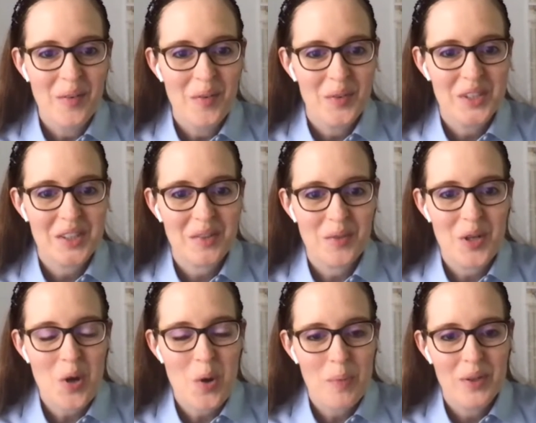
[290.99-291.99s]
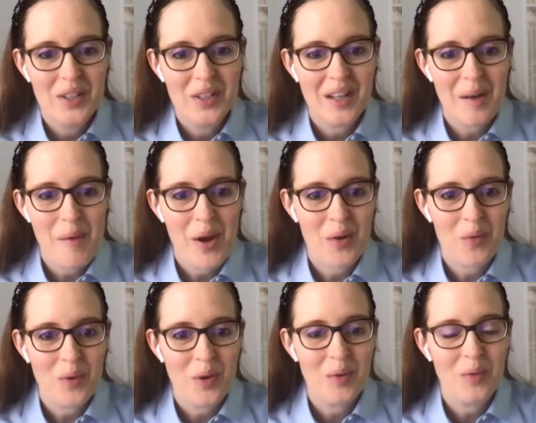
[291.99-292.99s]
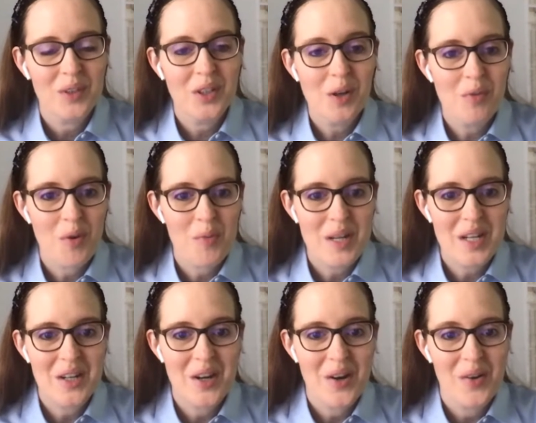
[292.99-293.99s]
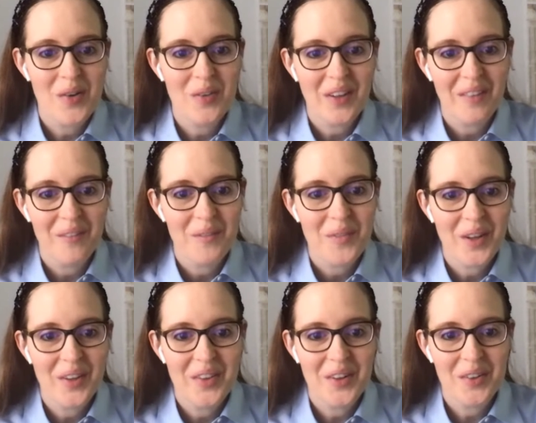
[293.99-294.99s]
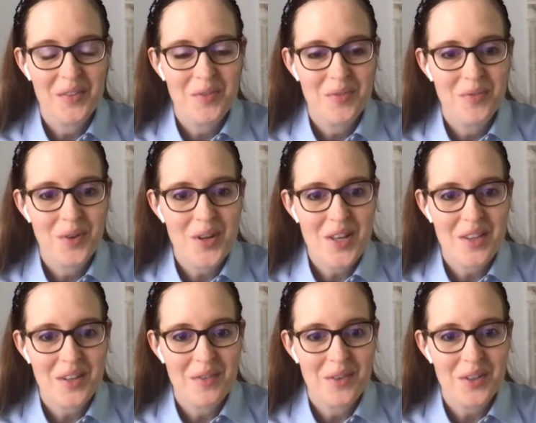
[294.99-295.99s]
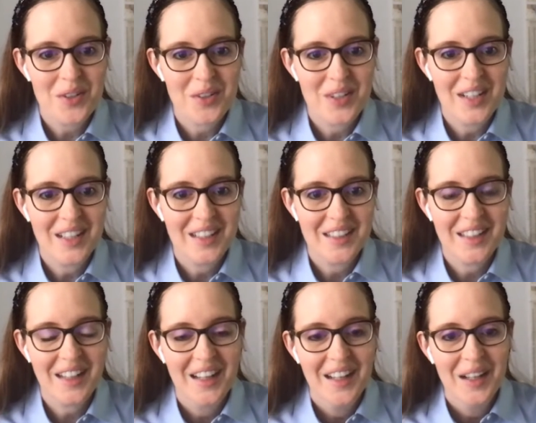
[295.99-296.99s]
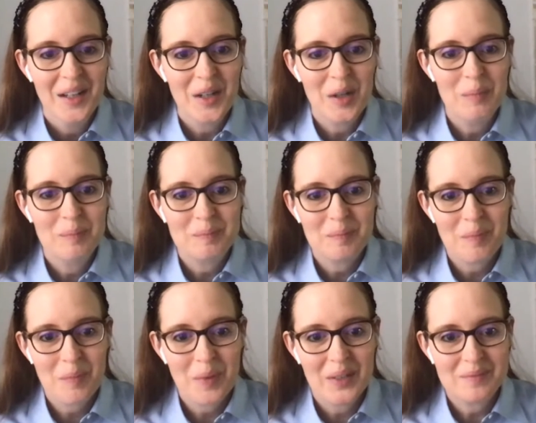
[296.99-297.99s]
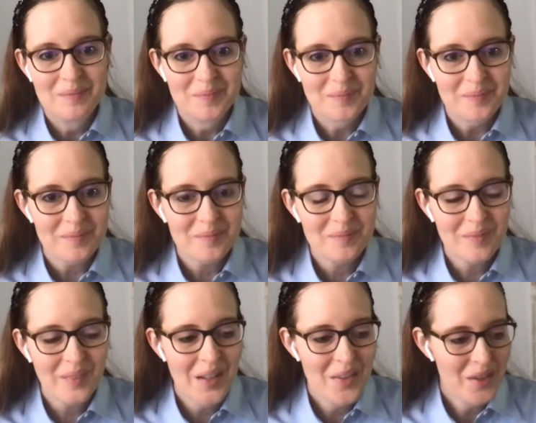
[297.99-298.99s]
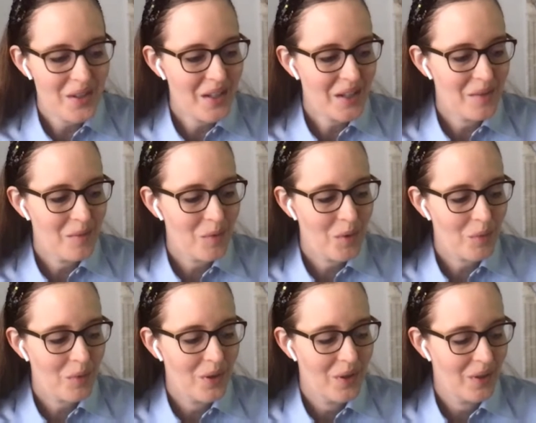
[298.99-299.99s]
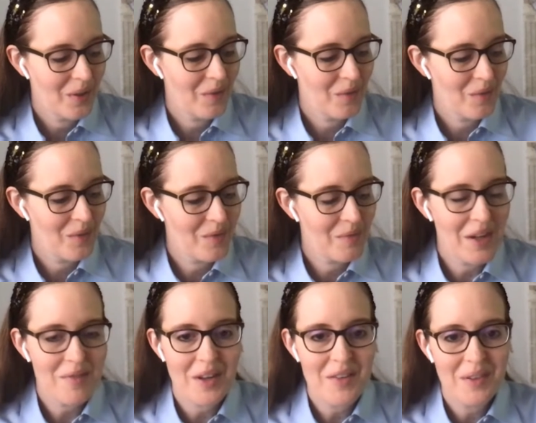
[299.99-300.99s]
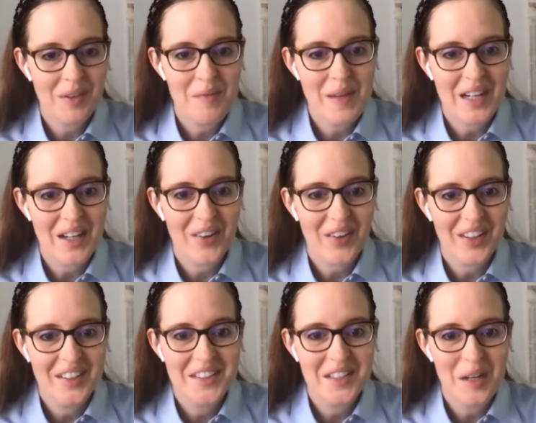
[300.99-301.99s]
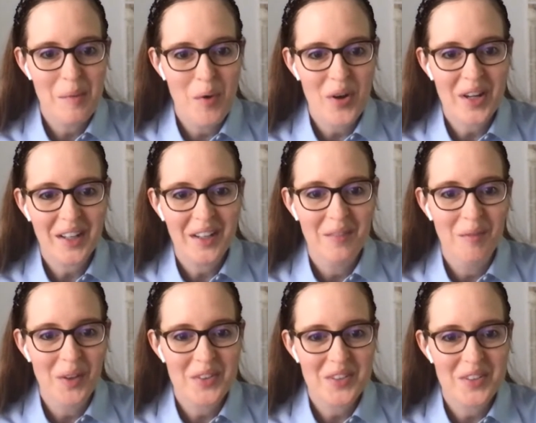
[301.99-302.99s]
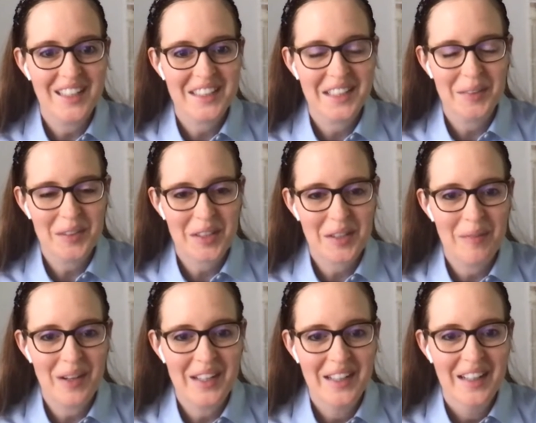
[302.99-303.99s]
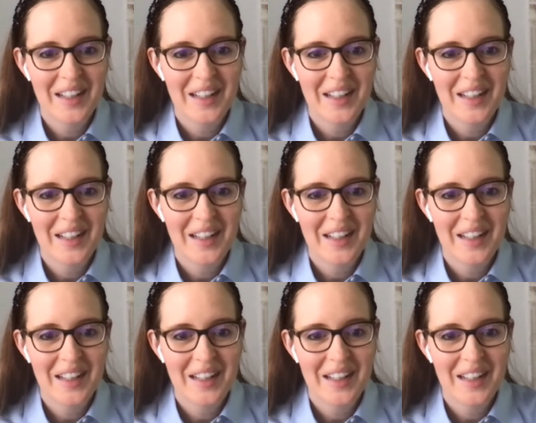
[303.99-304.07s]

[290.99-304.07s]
which reopened about a little over a week ago on their 40th anniversary, I think. But they my family made it out on Sunday morning on Mother's Day, so that was kind of my